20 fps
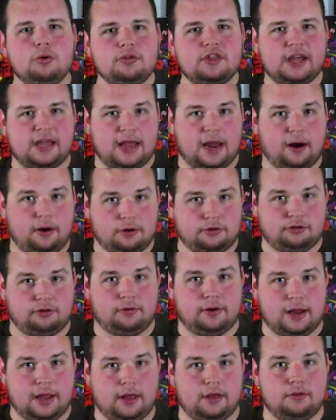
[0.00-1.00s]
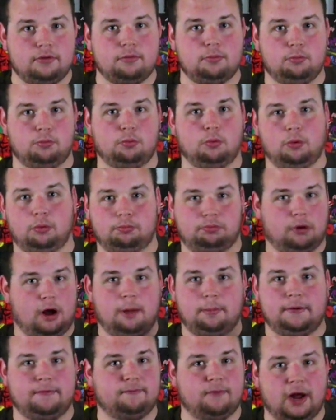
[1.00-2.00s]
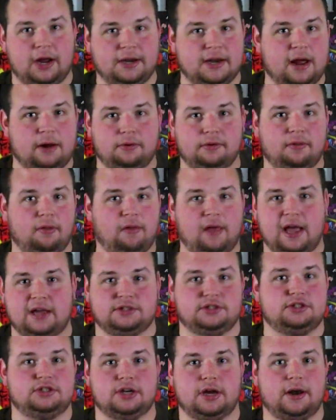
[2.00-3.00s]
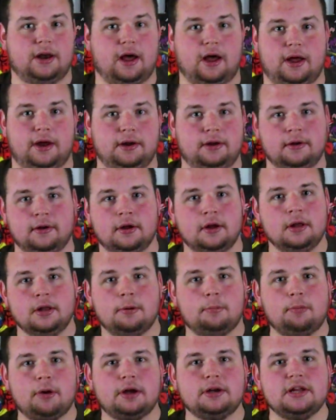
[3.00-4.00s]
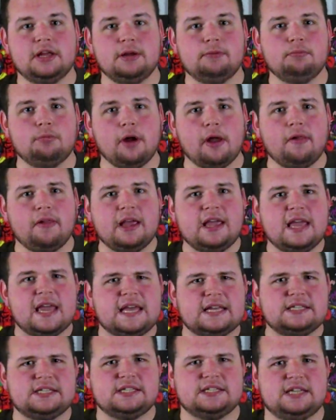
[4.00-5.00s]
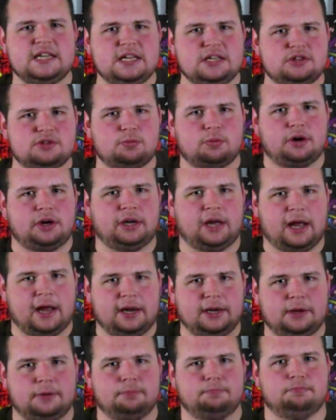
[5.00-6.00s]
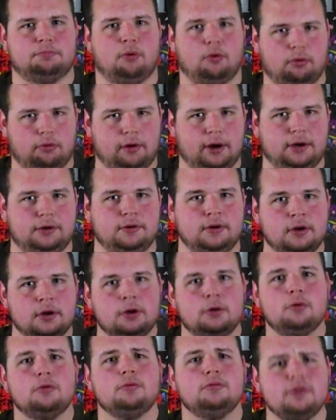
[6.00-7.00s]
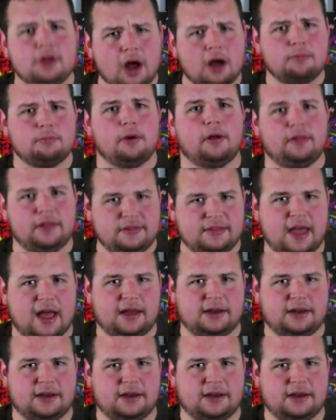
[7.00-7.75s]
character is. We'll probably find out in The Last Jedi. But really, his scenes were kind of boring, not really that